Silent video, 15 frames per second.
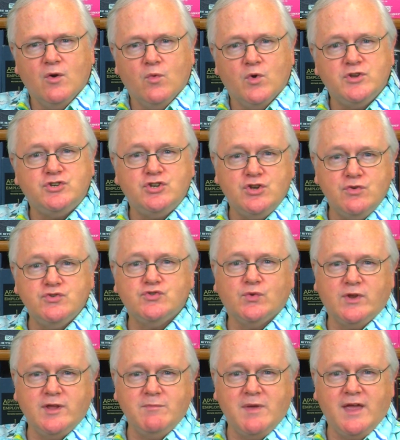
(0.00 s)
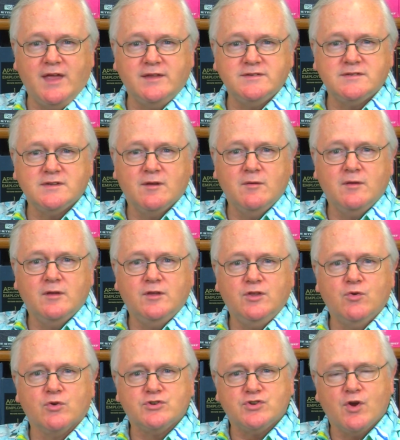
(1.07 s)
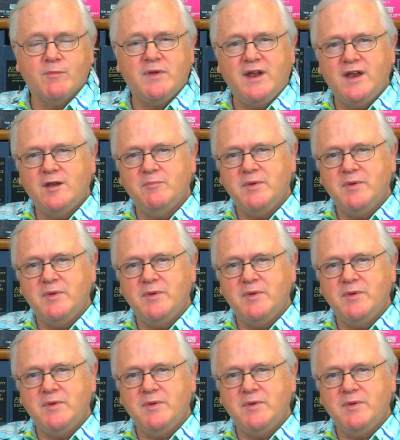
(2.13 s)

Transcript: which usually means you were terminated